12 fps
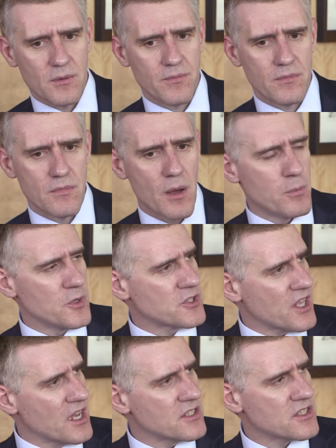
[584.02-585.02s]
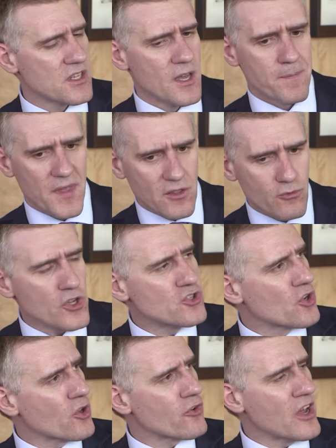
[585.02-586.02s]
member states and
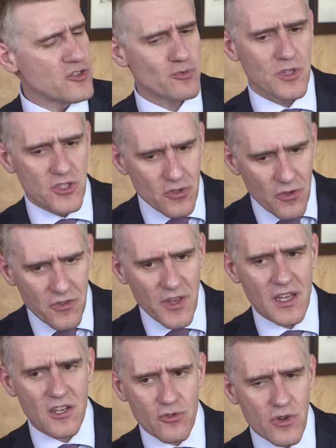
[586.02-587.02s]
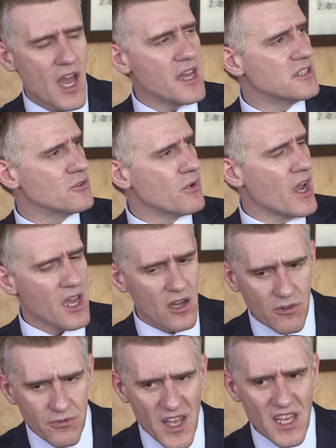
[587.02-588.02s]
regional arrangements to think creative way
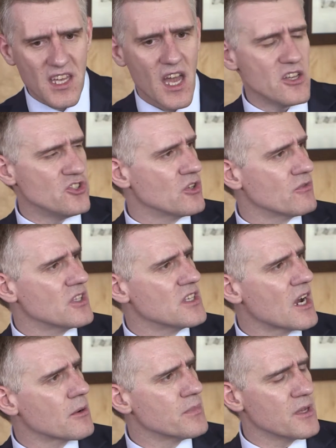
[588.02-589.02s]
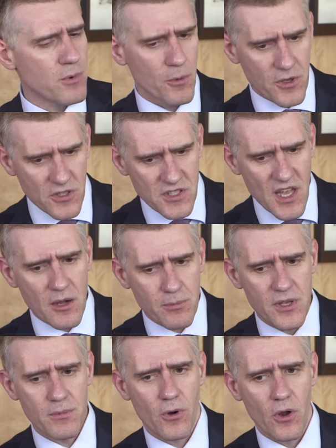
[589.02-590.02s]
of engaging with the young people, because young
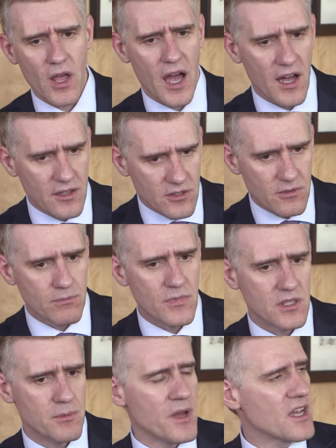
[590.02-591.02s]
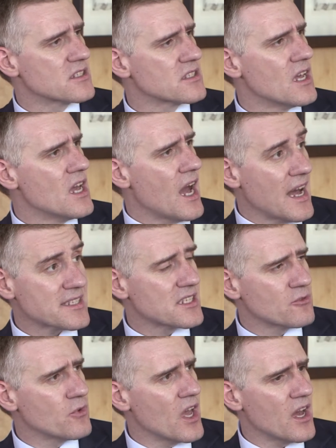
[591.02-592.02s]
people are the biggest
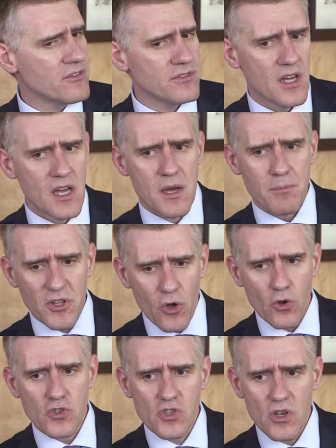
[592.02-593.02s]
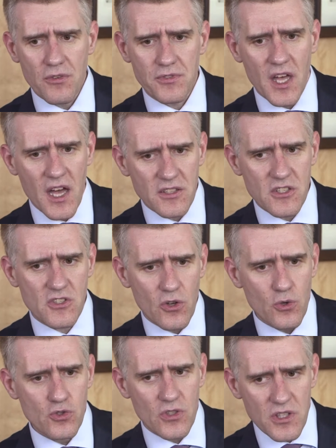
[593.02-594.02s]
asset we have. But also, if they are
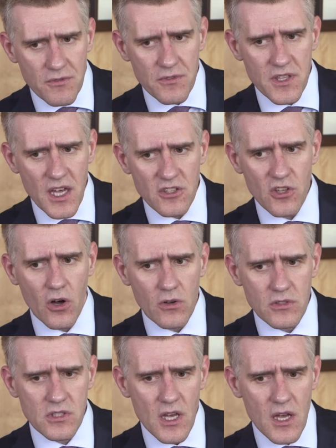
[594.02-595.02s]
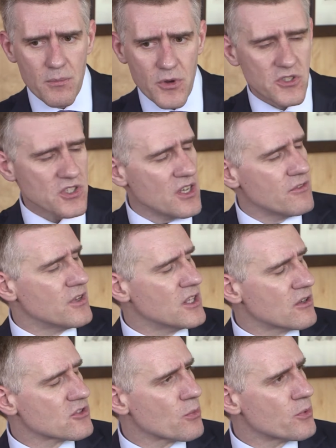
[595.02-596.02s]
disillusioned, if they don't perceive
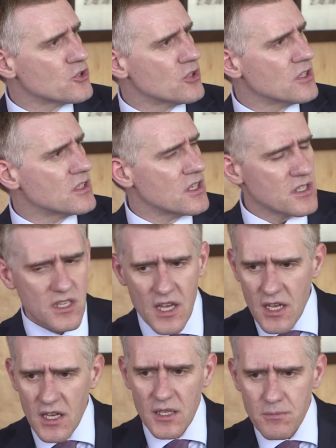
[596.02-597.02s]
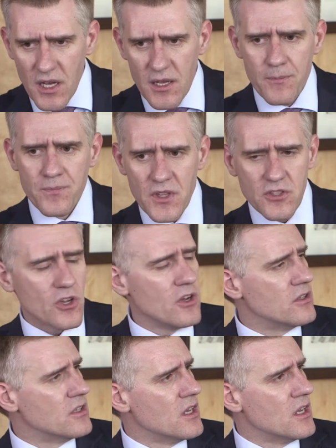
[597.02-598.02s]
windows opportunities, it may
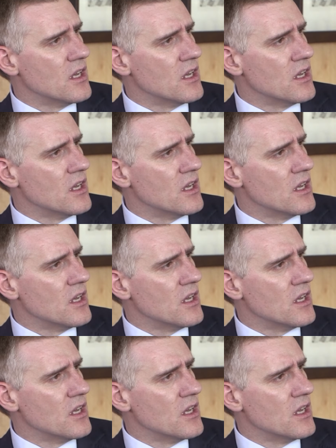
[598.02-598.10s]
turn